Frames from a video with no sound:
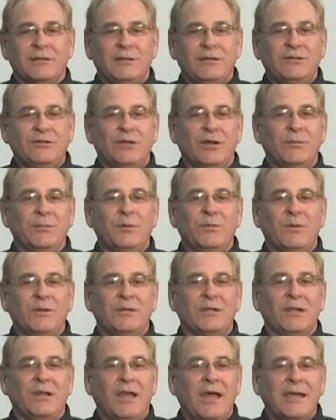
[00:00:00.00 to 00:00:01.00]
determine
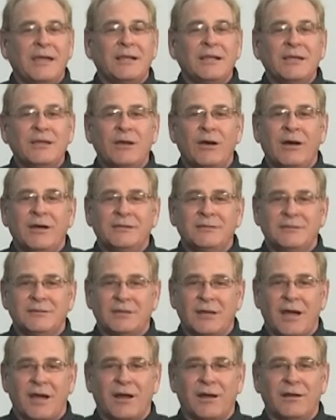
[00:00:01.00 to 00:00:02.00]
what the likely
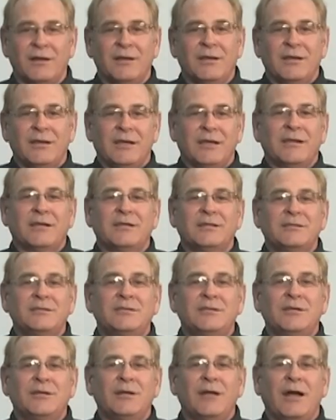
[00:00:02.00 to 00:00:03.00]
causes are, and
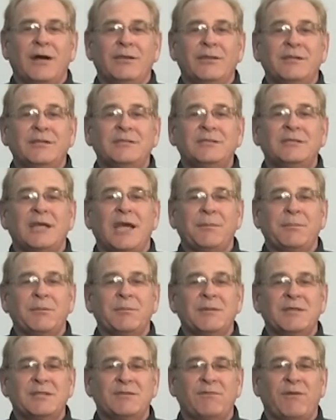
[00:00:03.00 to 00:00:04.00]
consider how this type
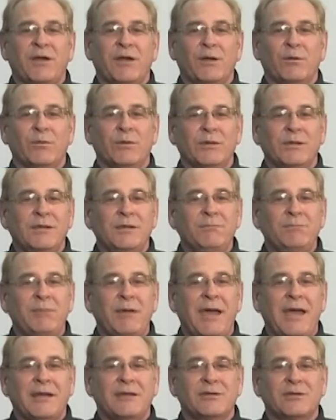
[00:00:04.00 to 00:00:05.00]
of misfire will
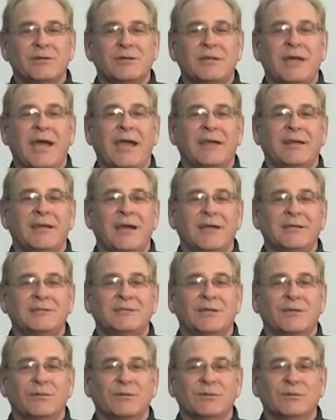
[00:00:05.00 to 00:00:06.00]
impact your
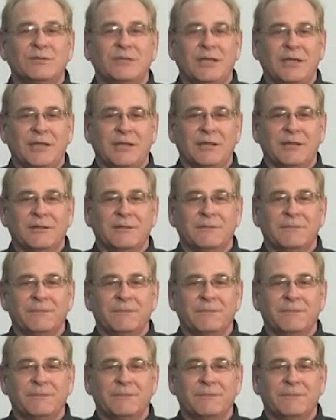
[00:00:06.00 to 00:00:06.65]
diagnostic routine.